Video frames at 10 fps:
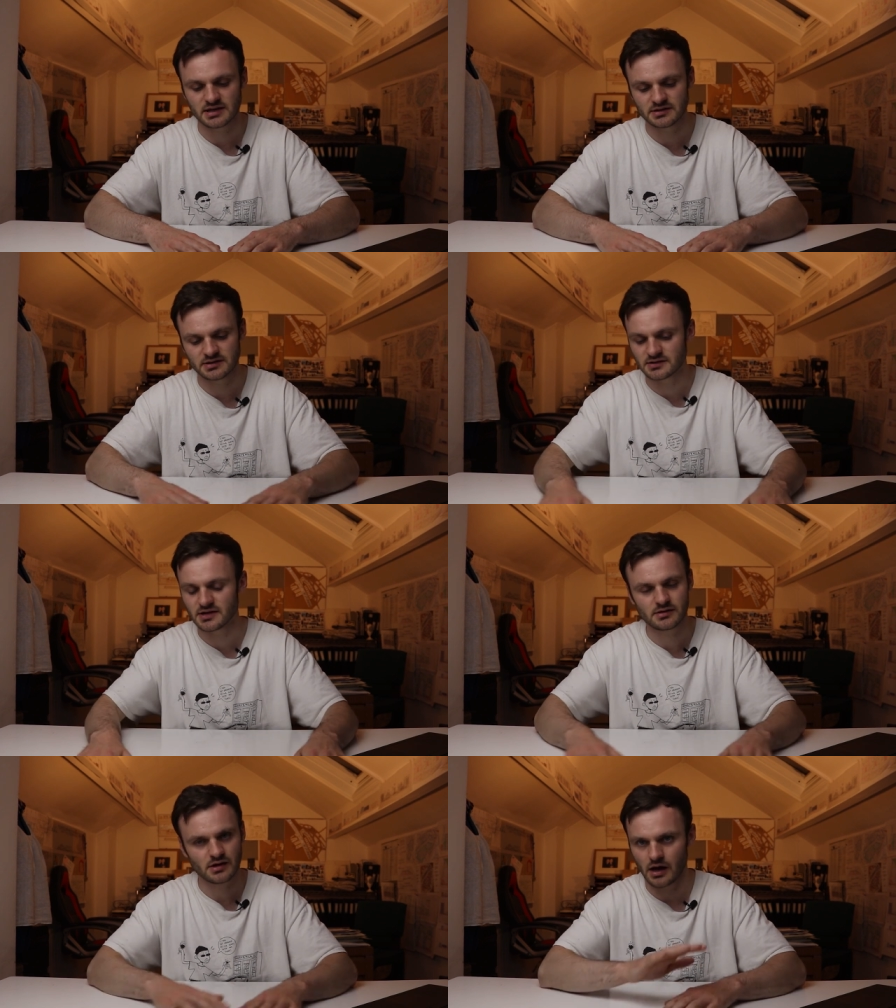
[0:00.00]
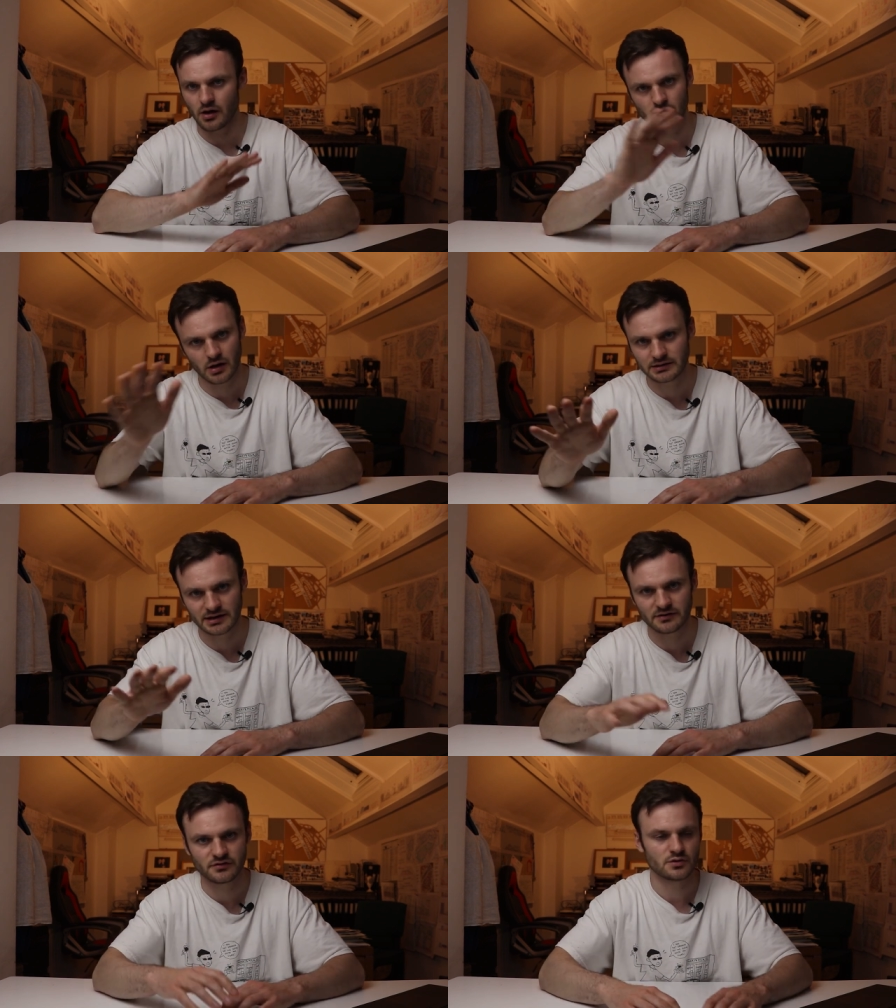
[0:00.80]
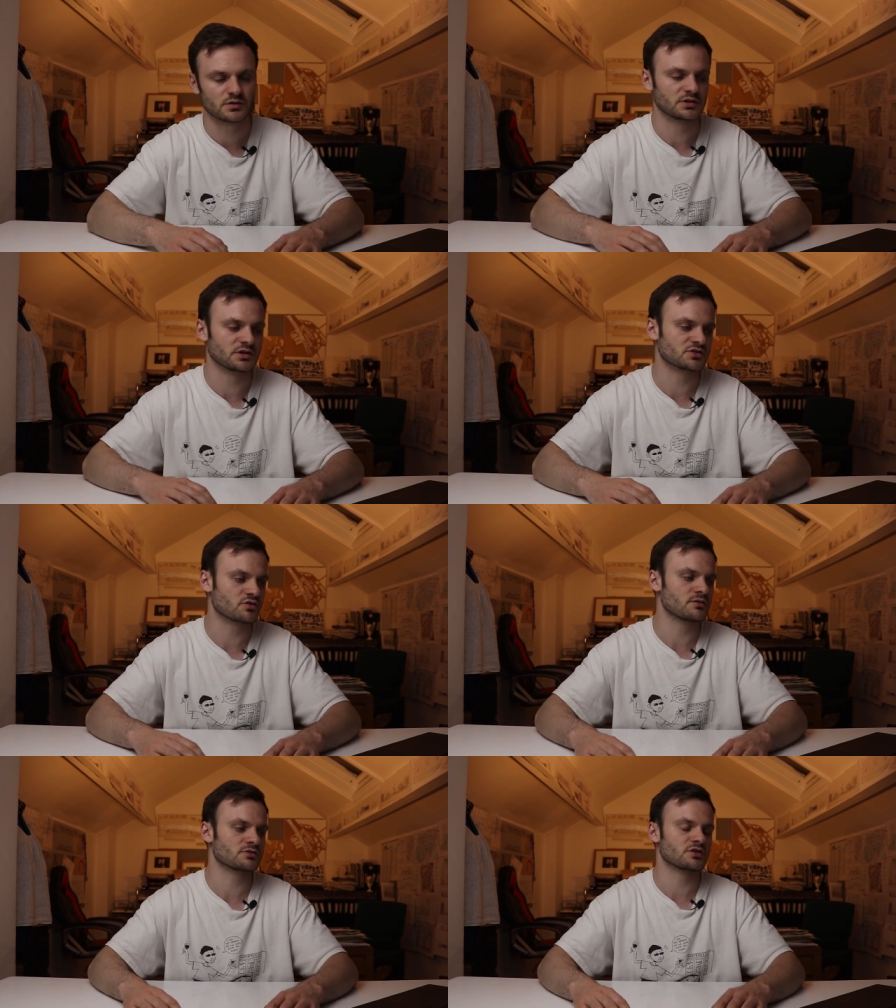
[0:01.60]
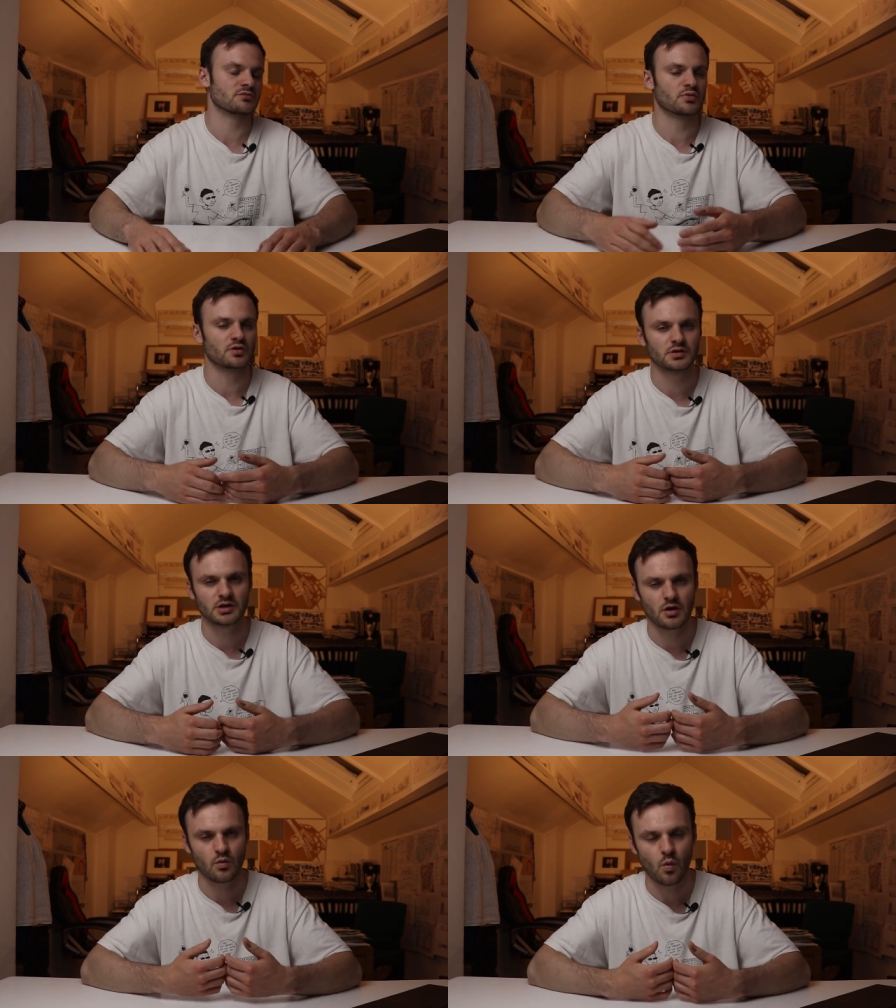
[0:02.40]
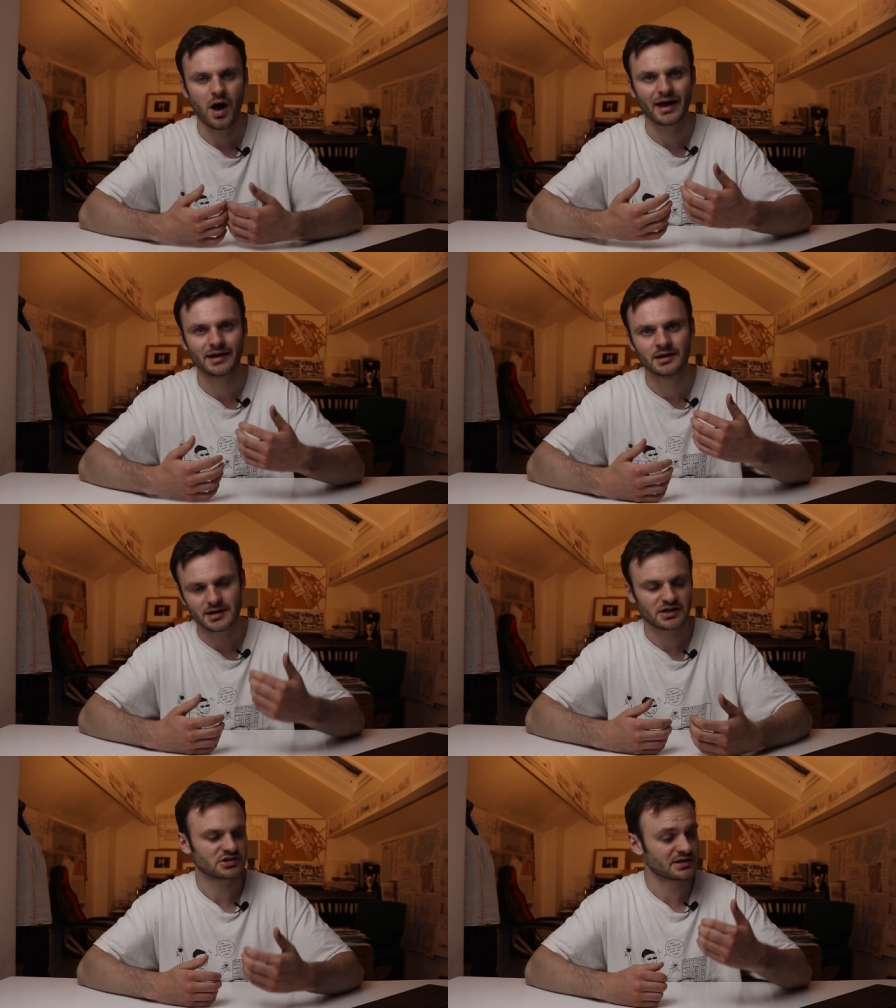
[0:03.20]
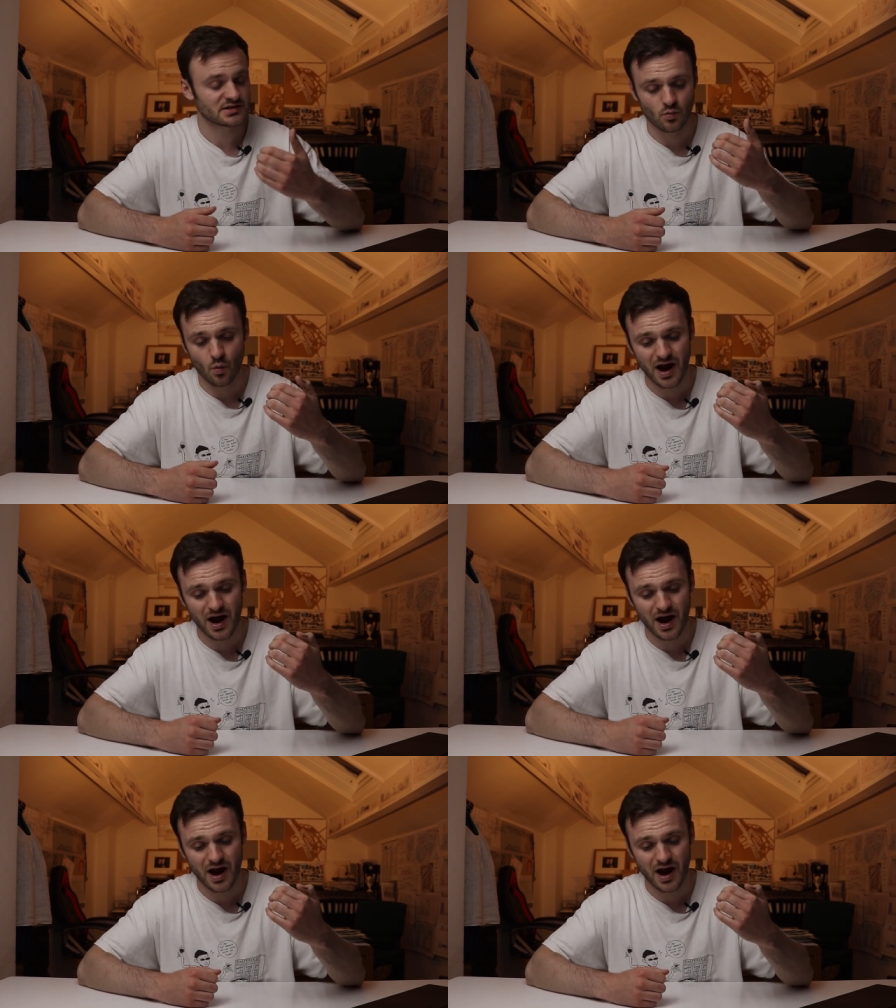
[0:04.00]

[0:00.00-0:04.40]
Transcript: and I'll, I'll link a few in the description, but you know, white nationalism,